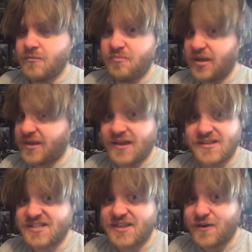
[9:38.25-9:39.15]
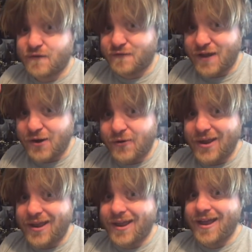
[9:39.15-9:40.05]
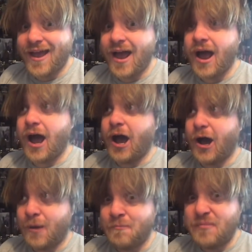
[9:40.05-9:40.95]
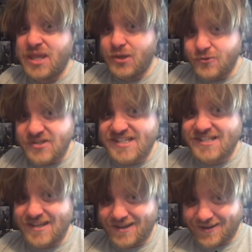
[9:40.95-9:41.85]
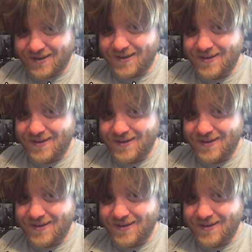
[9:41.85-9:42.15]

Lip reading: Because they're very amusing.